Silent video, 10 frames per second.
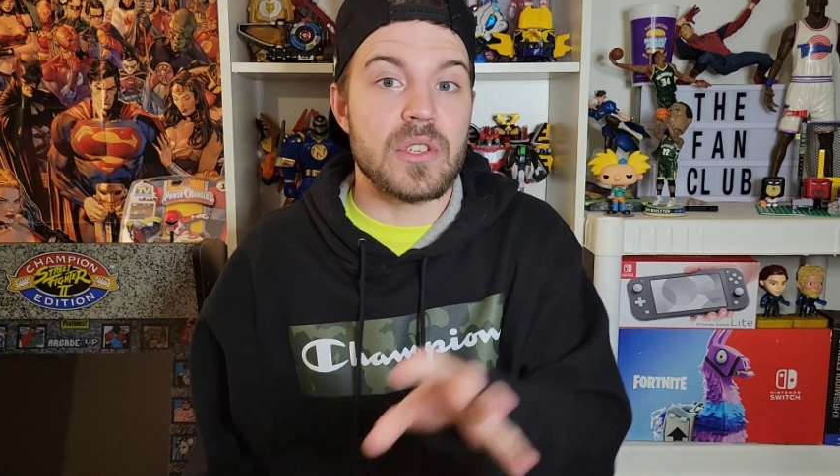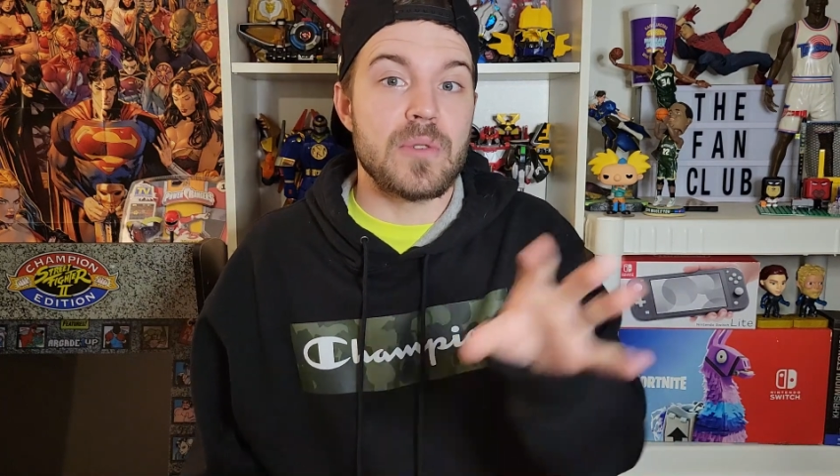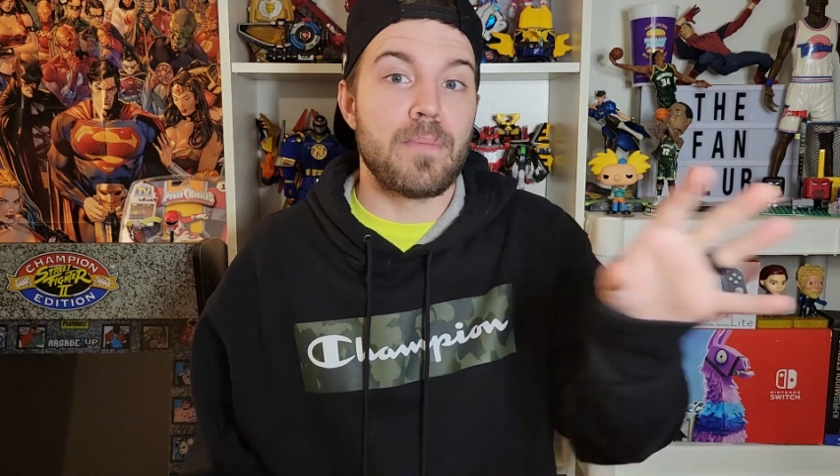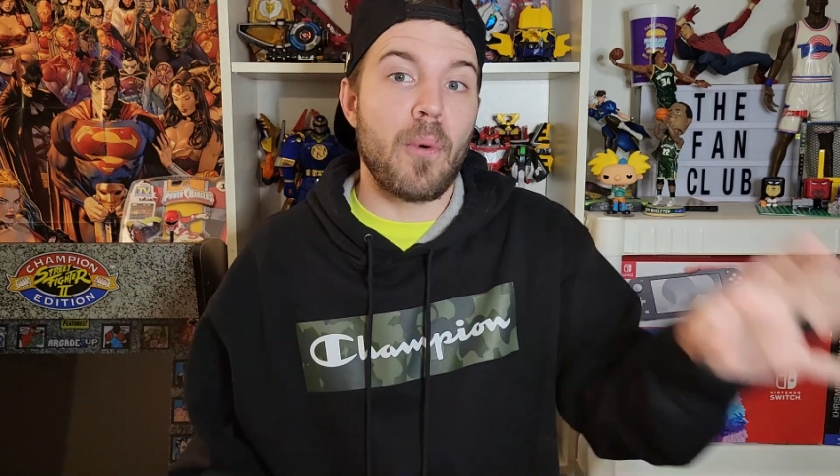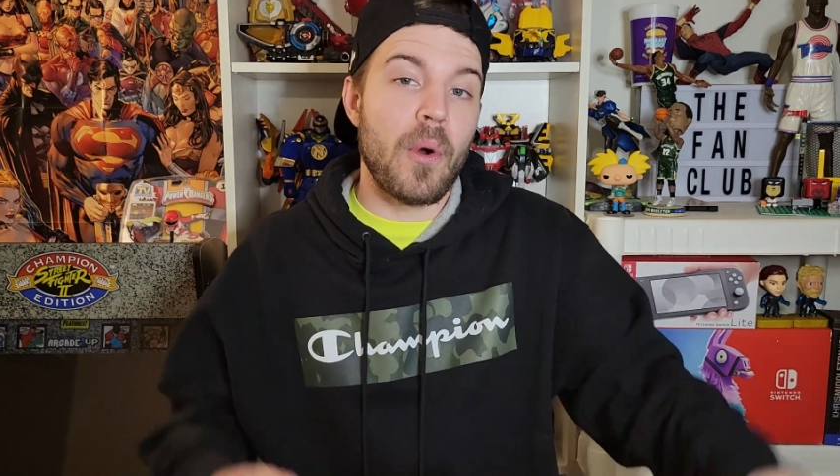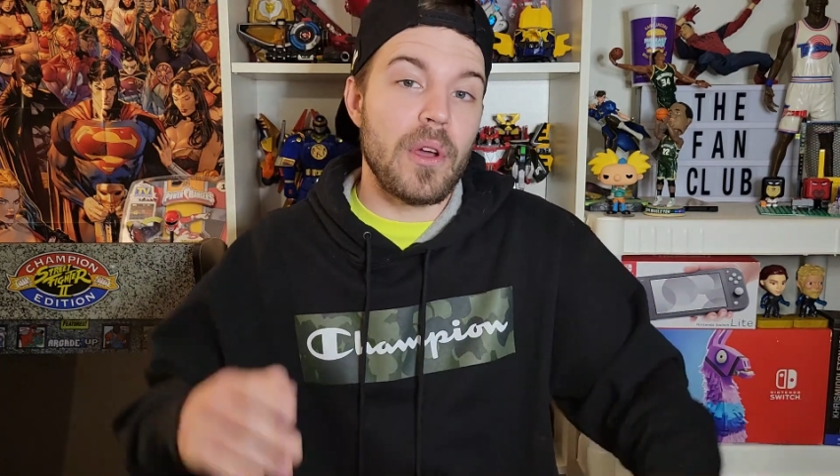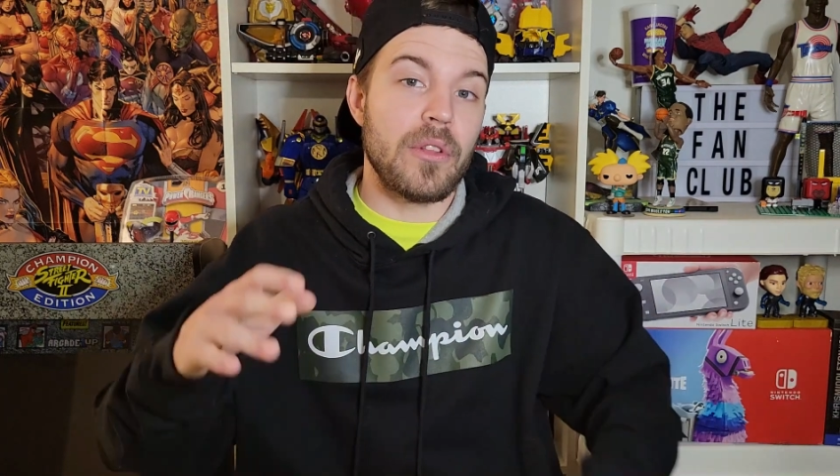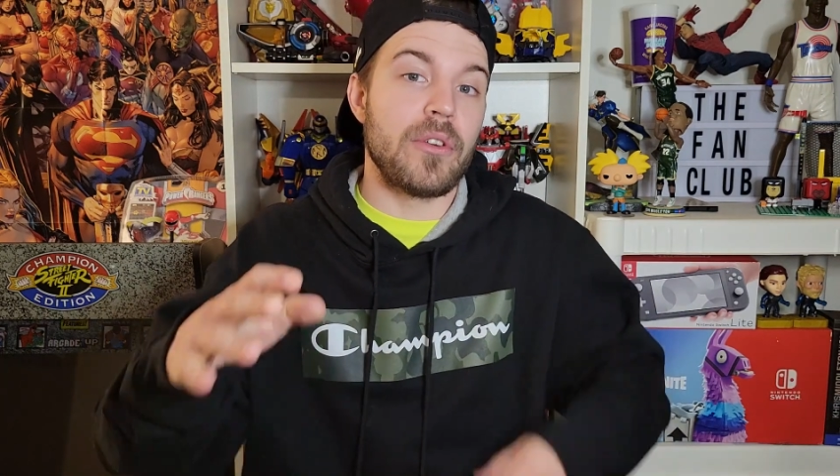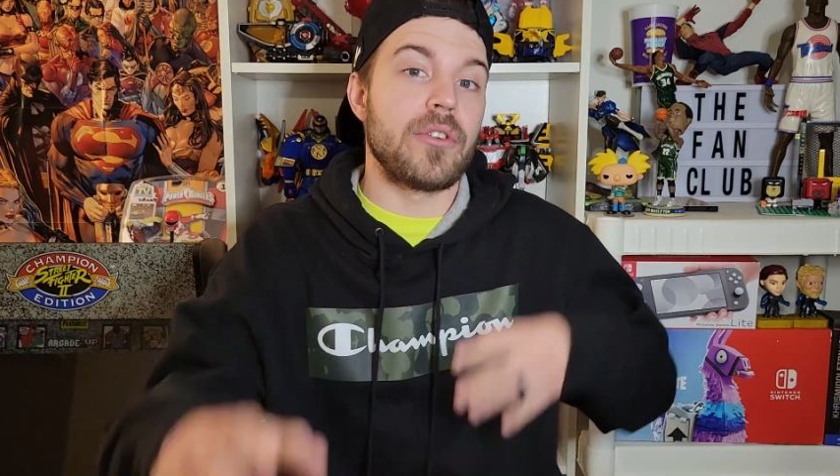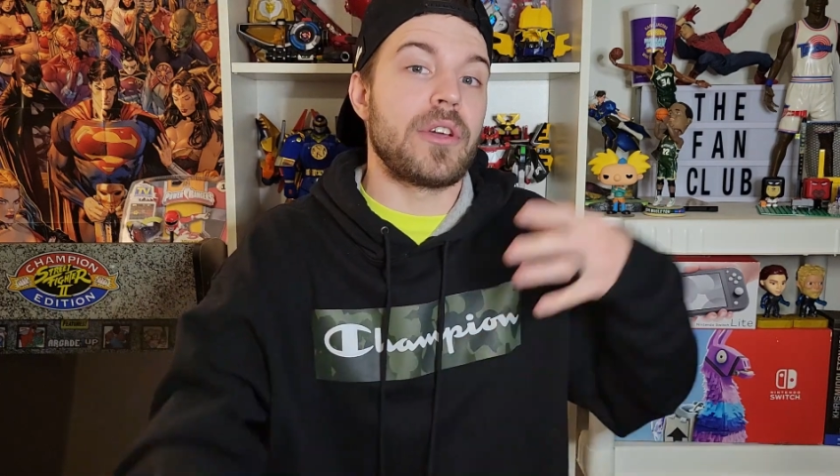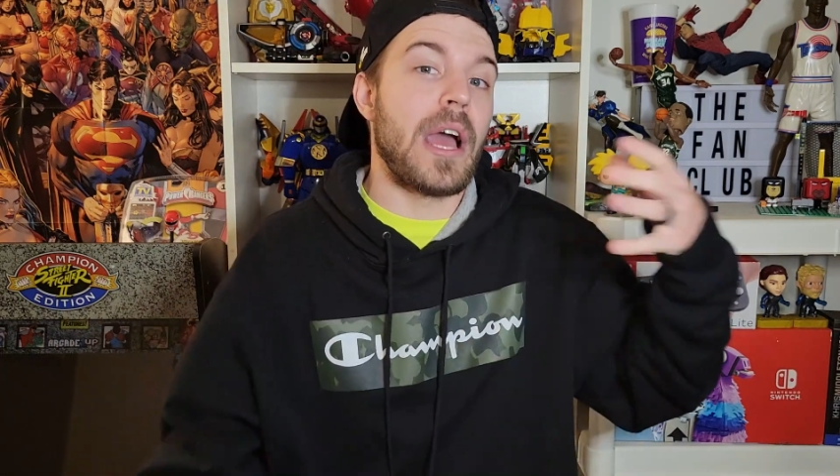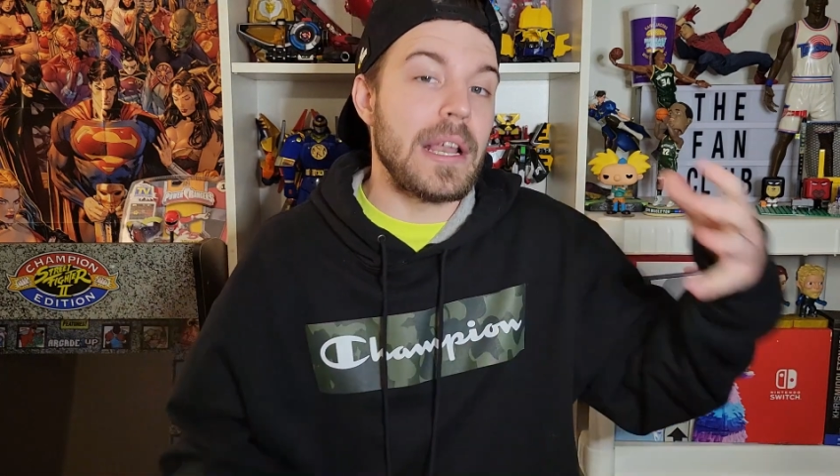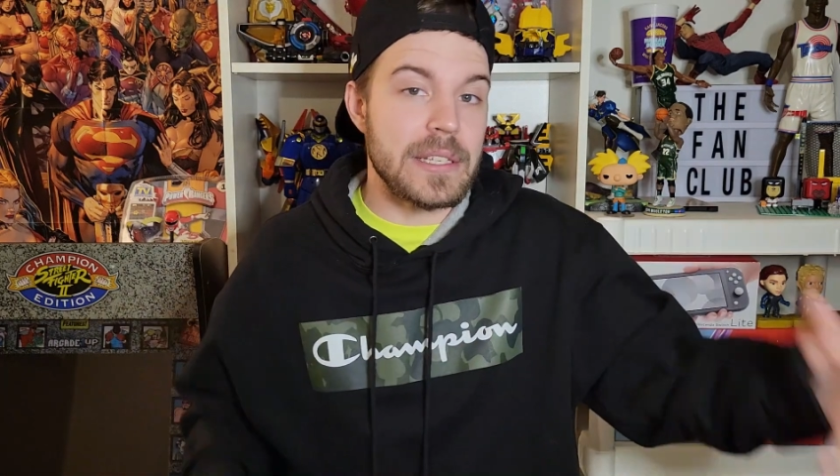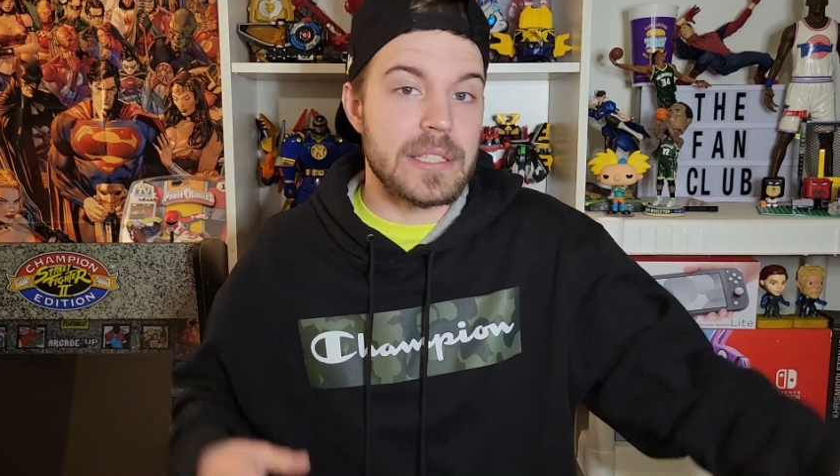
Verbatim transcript: spoiler kind of